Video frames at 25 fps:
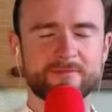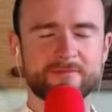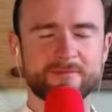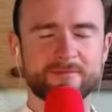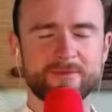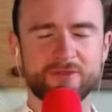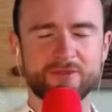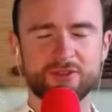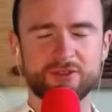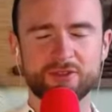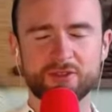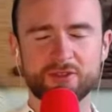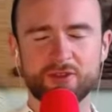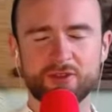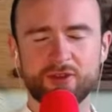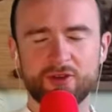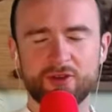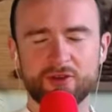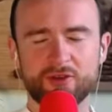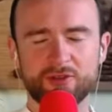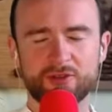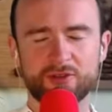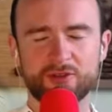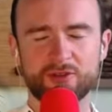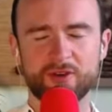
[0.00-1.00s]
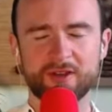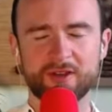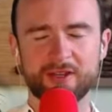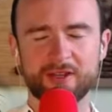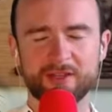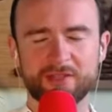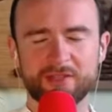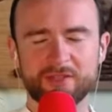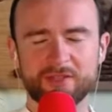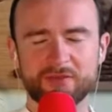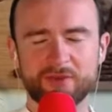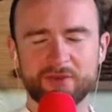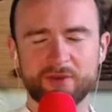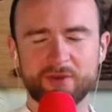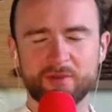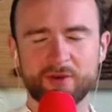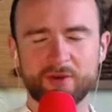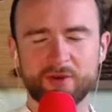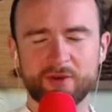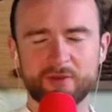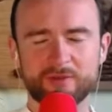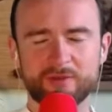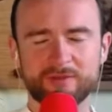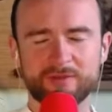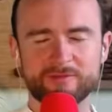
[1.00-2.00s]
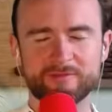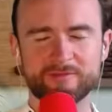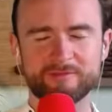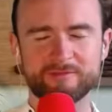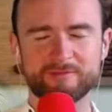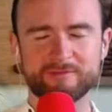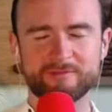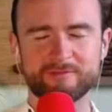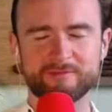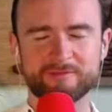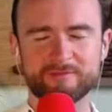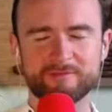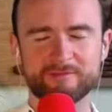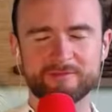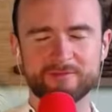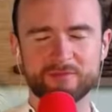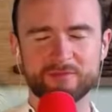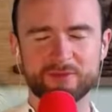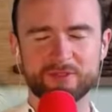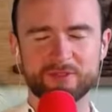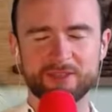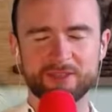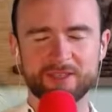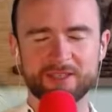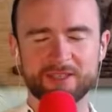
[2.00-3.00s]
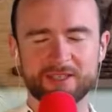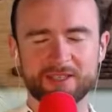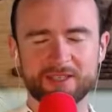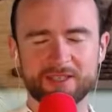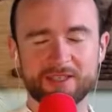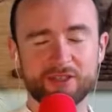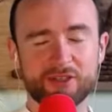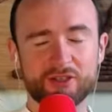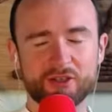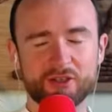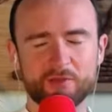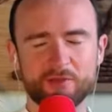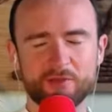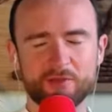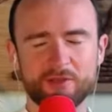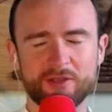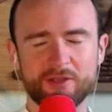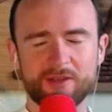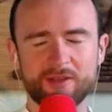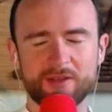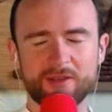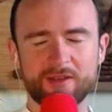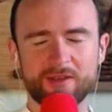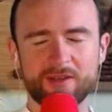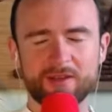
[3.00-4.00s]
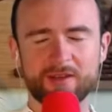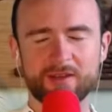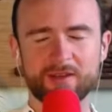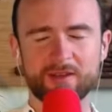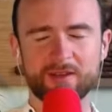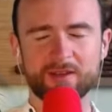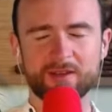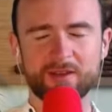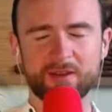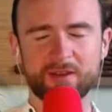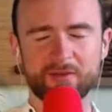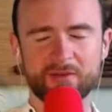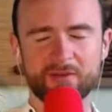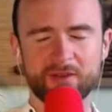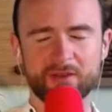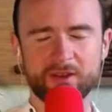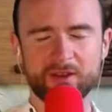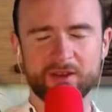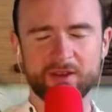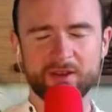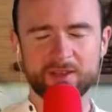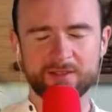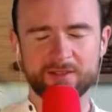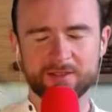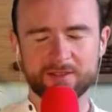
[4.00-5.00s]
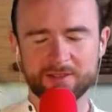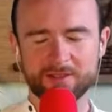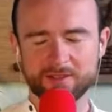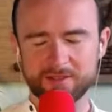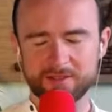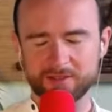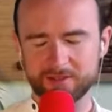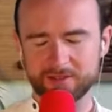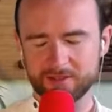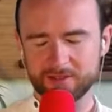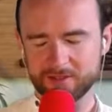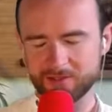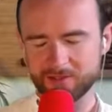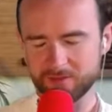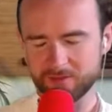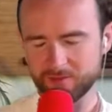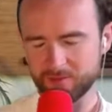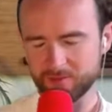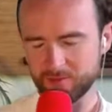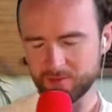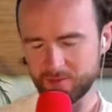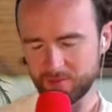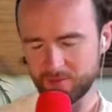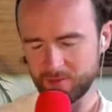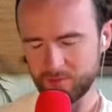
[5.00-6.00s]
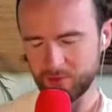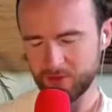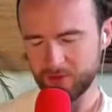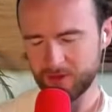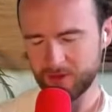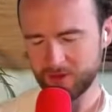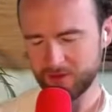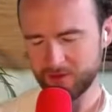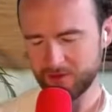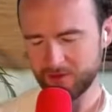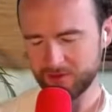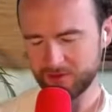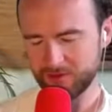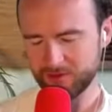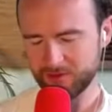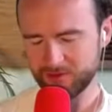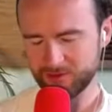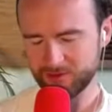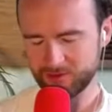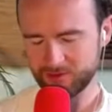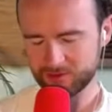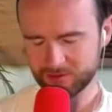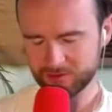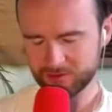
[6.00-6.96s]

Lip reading: just close your eyes for a moment. I'm just going to take a couple of nice breaths.